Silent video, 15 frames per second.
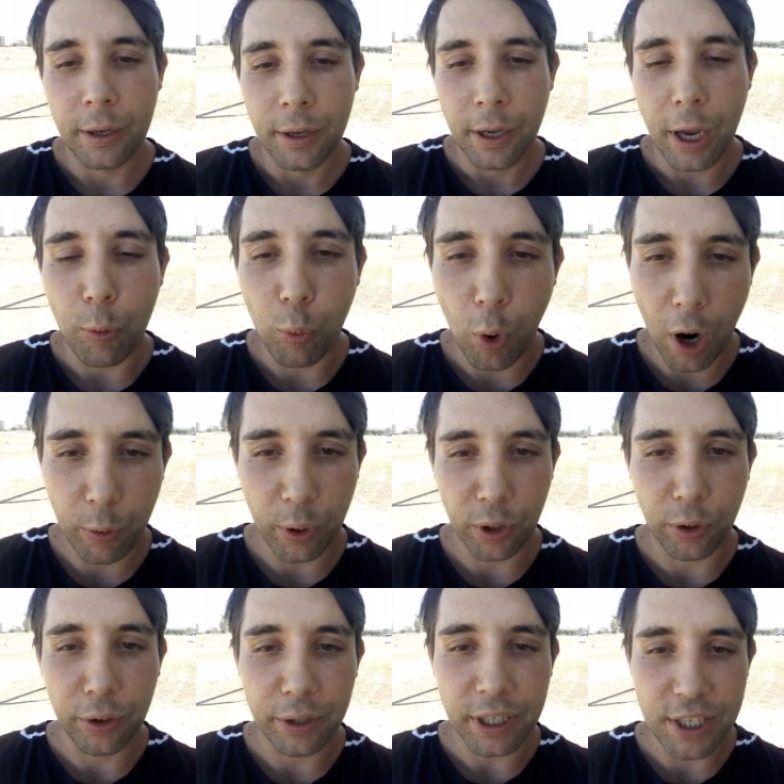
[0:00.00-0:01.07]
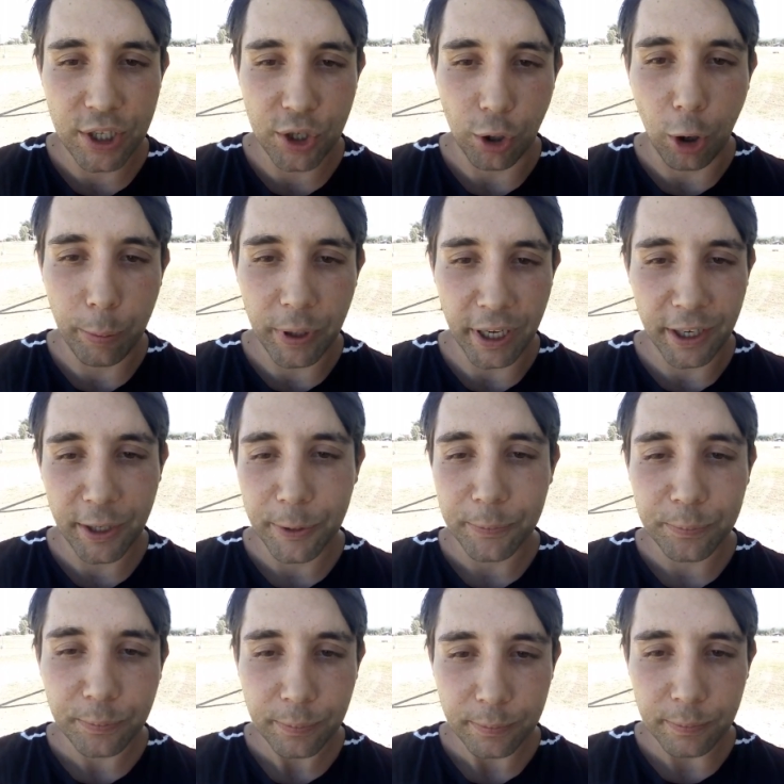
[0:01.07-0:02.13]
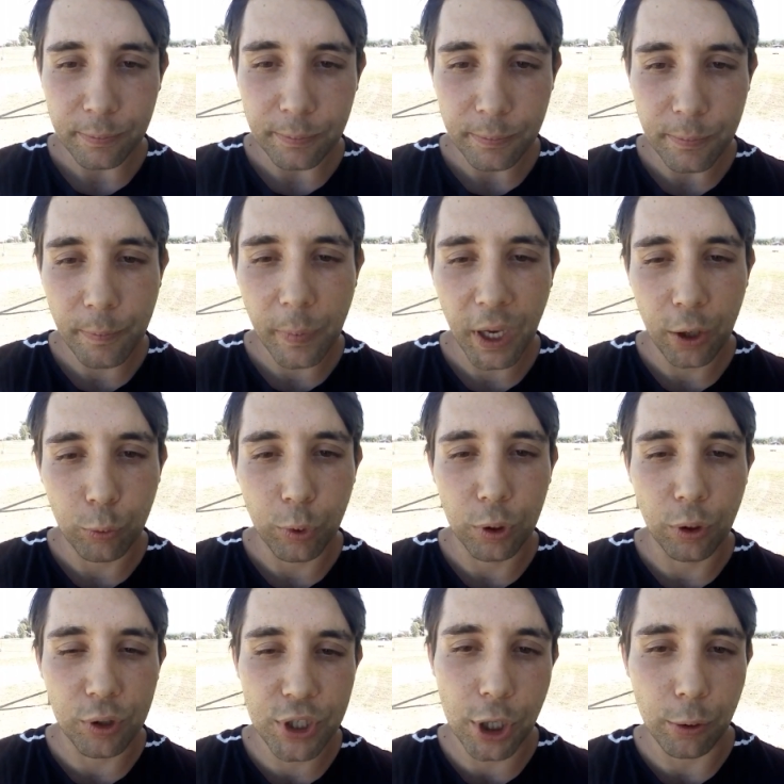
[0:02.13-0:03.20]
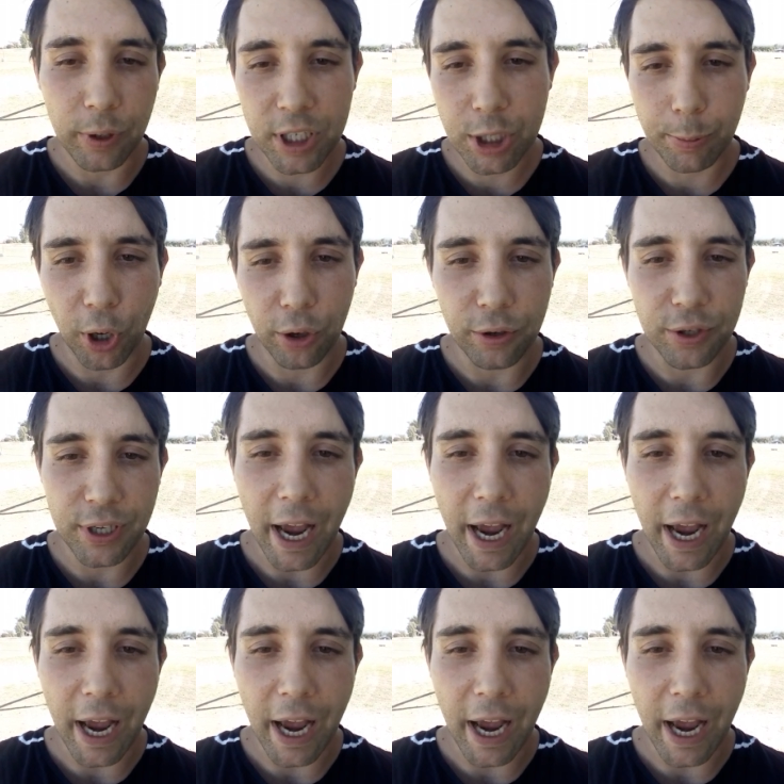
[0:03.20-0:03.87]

And while we're on this topic, will also expose